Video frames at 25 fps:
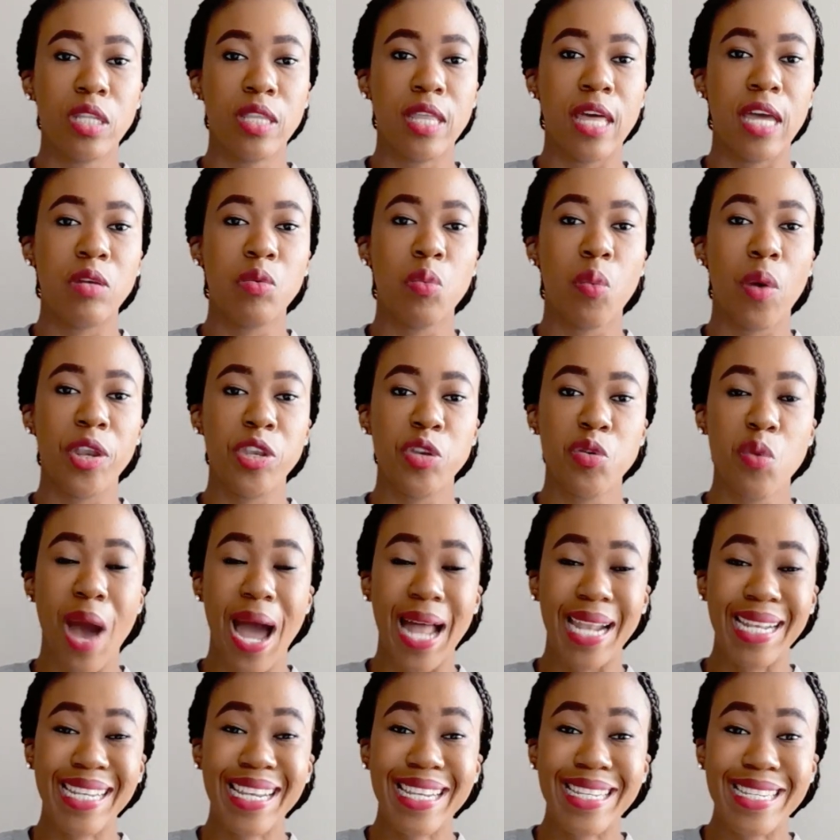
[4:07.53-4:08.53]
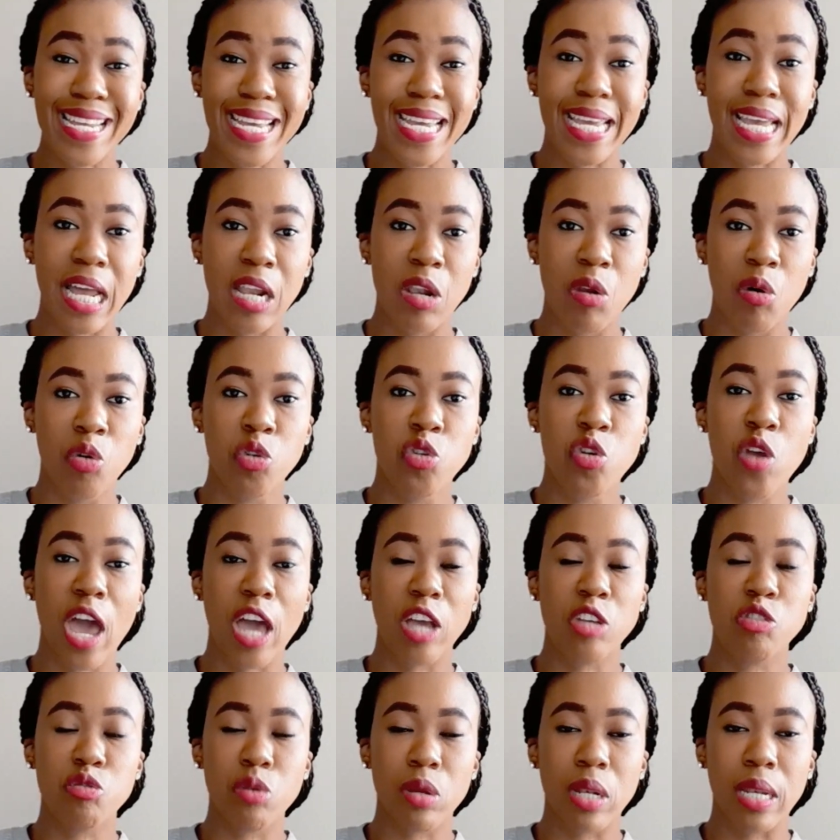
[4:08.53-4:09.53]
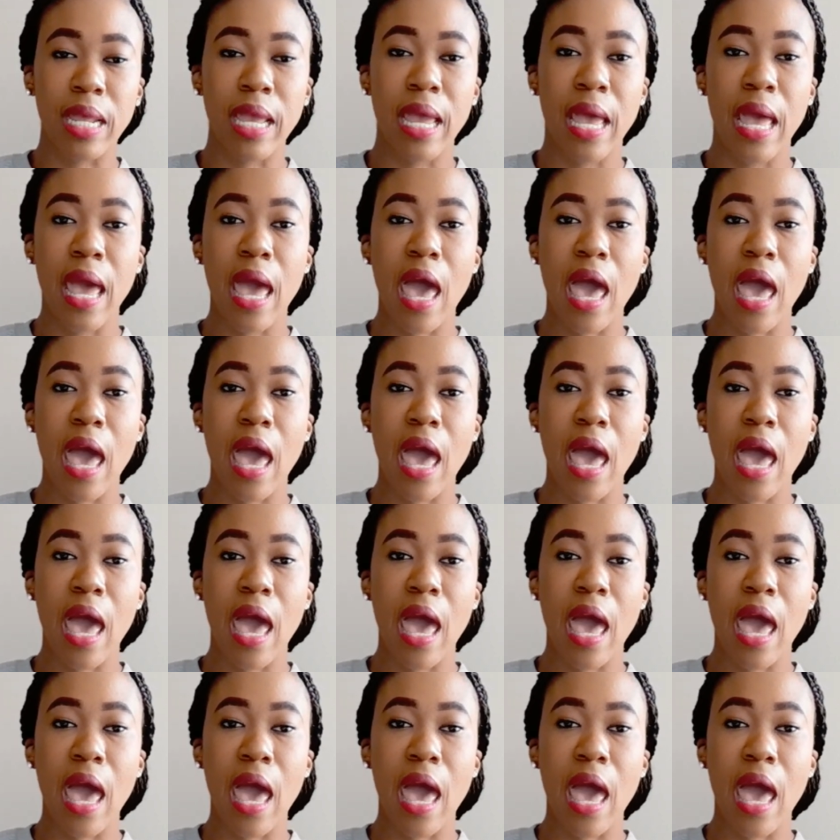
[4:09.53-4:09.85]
that when you undertake a loan, you actually